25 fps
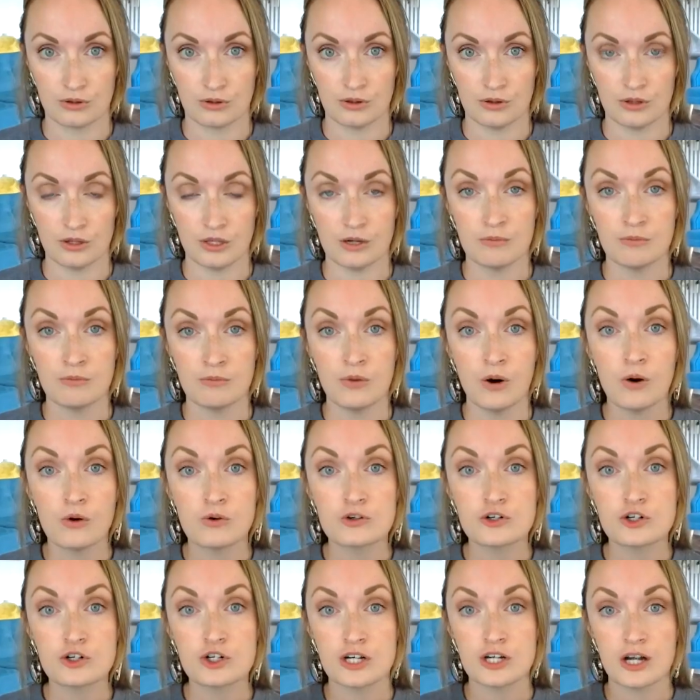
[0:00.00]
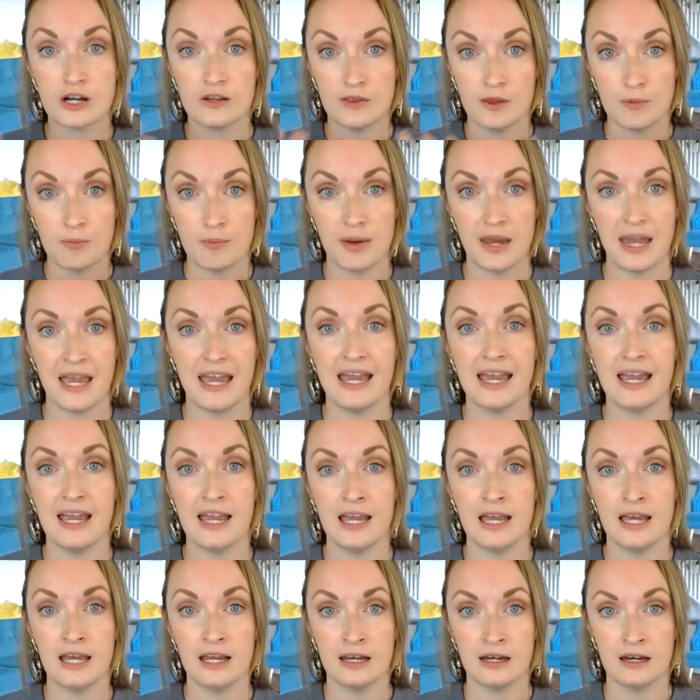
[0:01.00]
the emotion, the
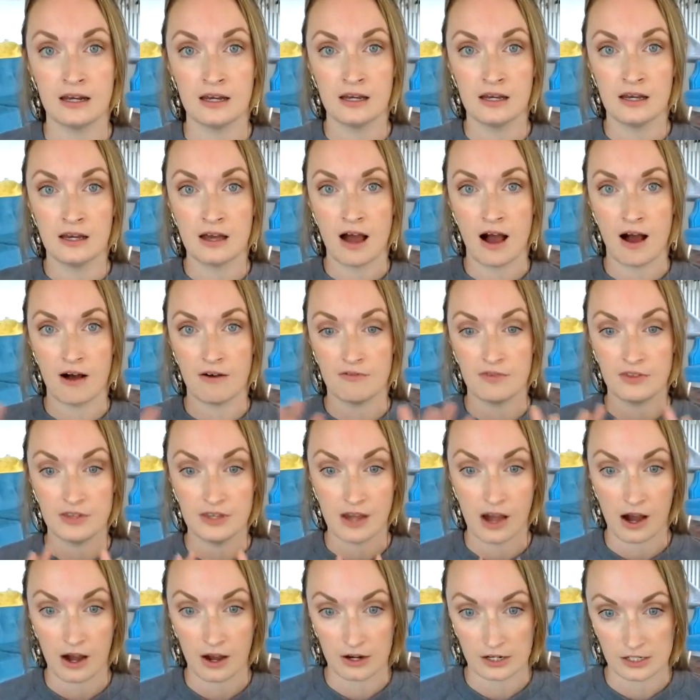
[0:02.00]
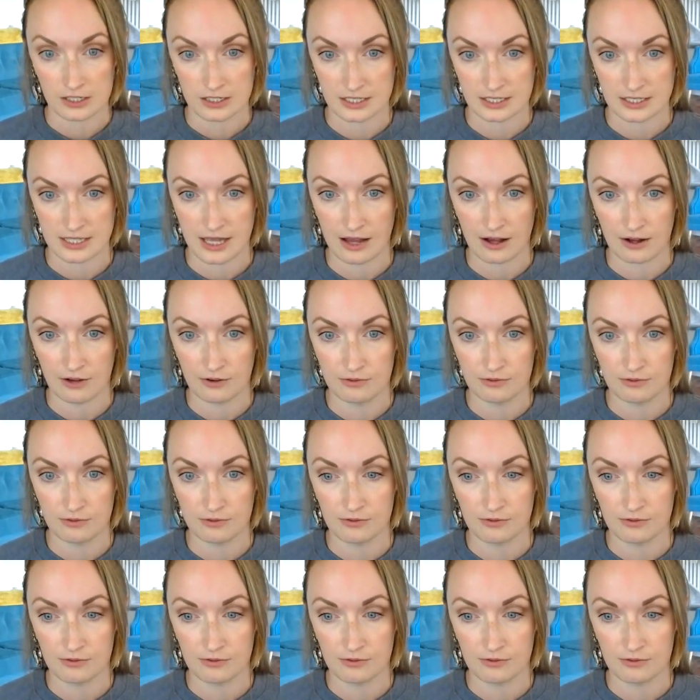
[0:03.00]
pain of the younger self,